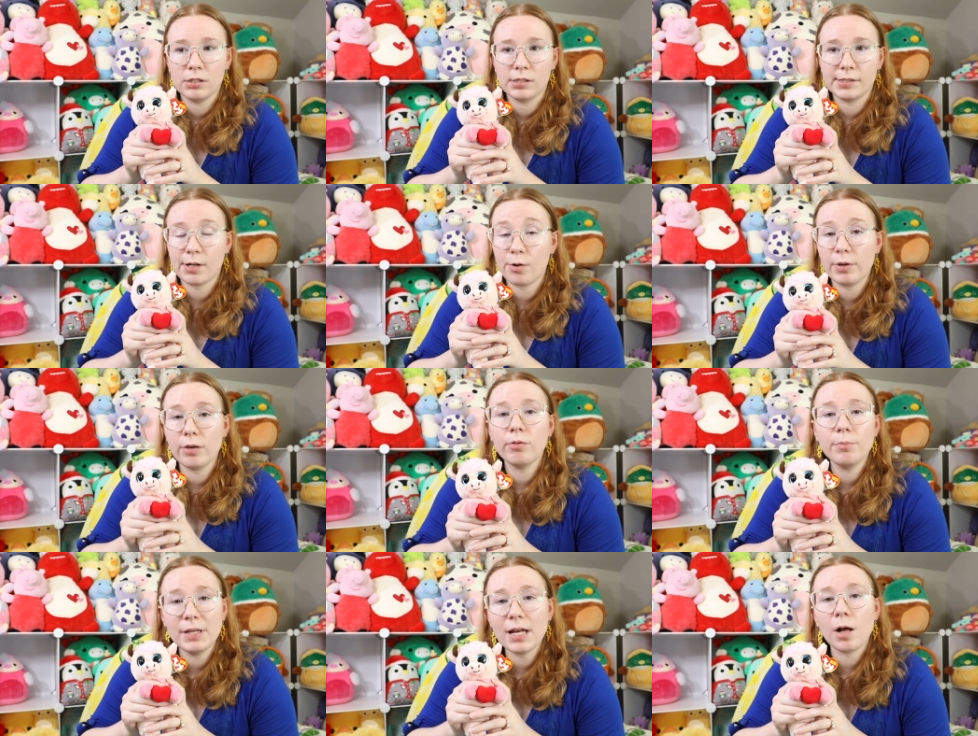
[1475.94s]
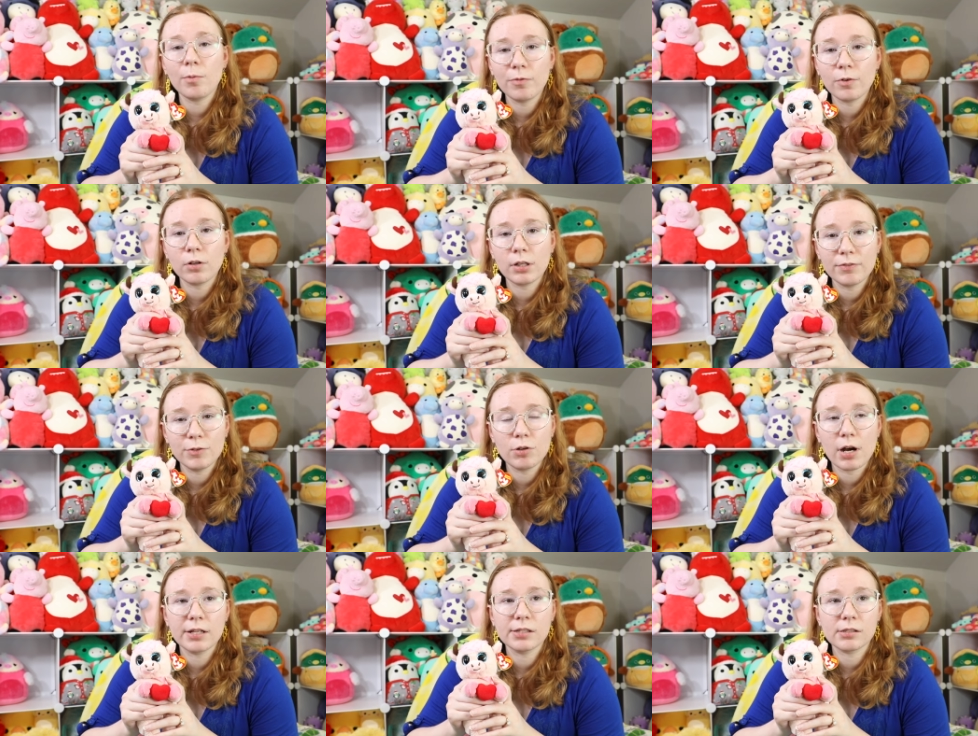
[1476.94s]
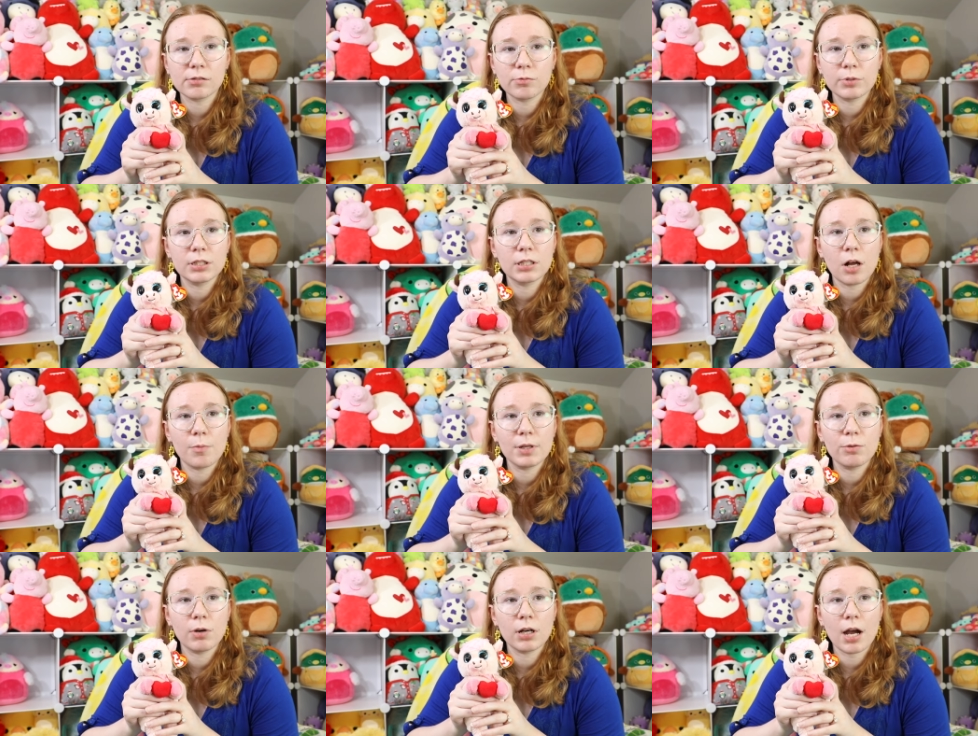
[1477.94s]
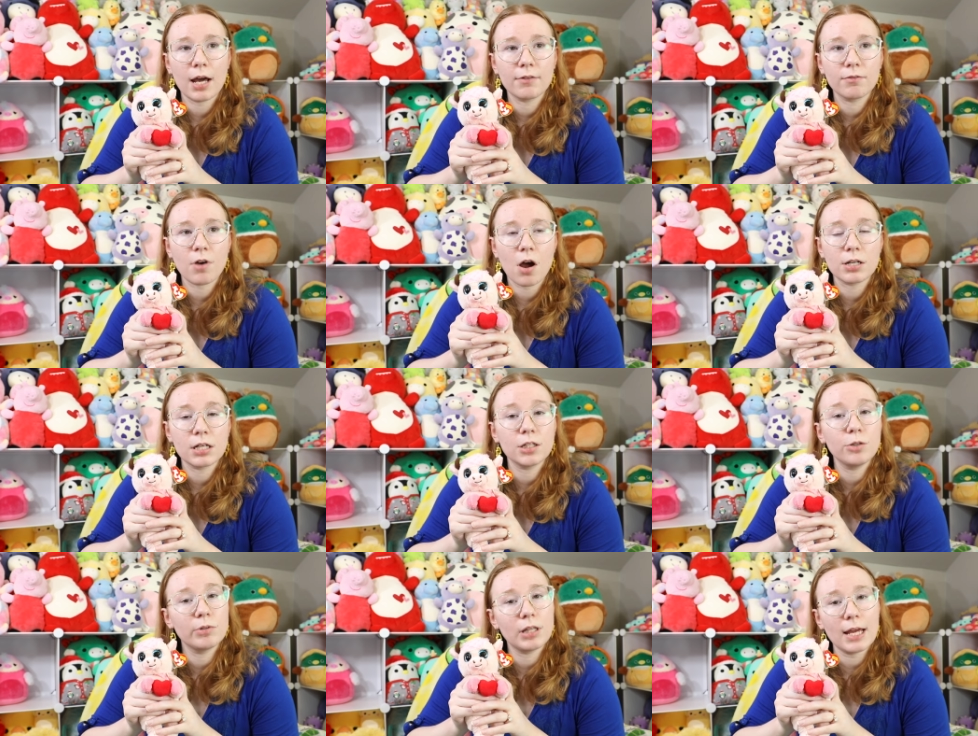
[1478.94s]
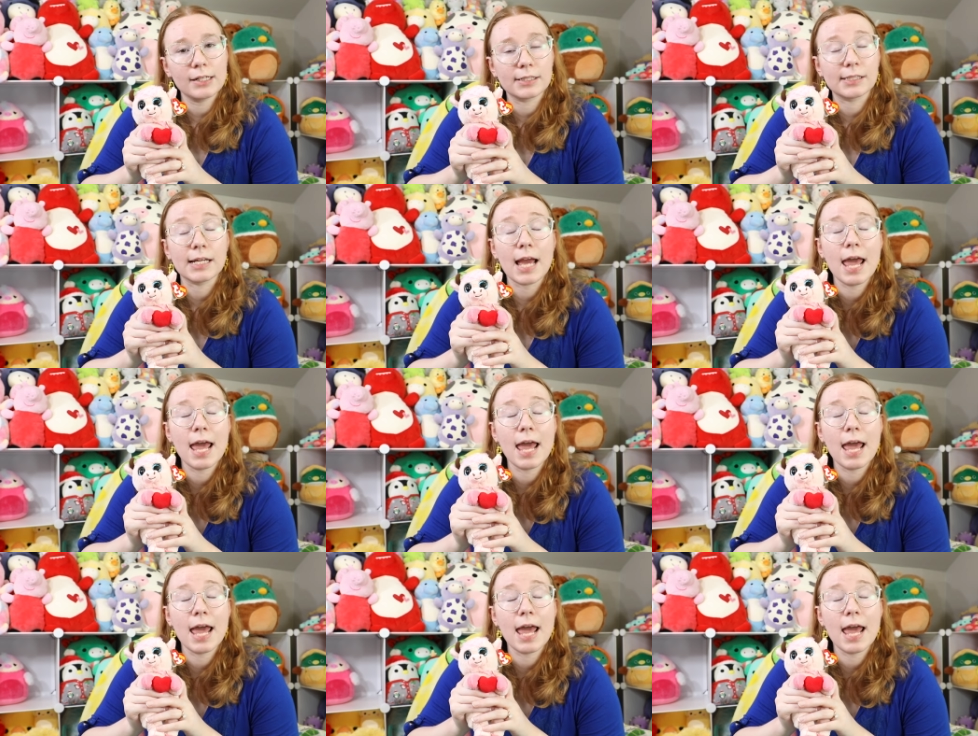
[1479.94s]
So it would be helpful if you guys would tell me what kind of content you would like to see.